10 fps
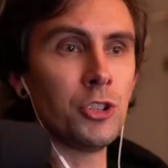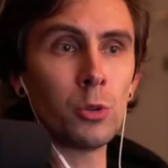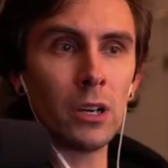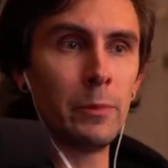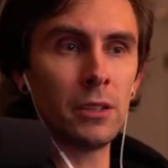
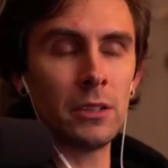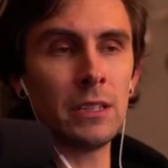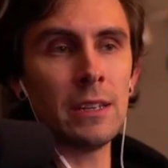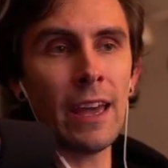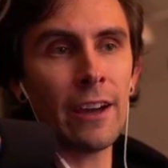
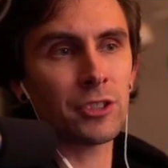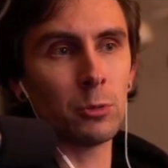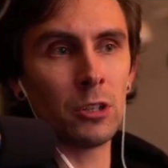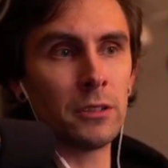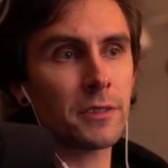ability
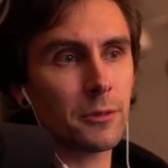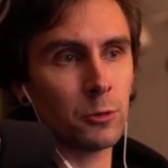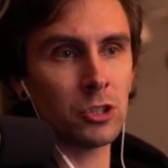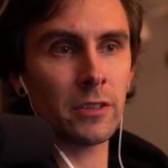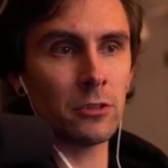afterwards,
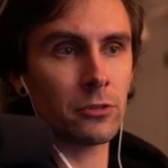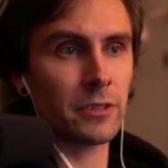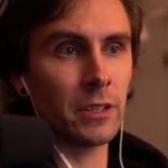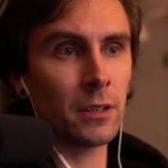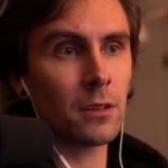which is
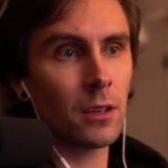interesting.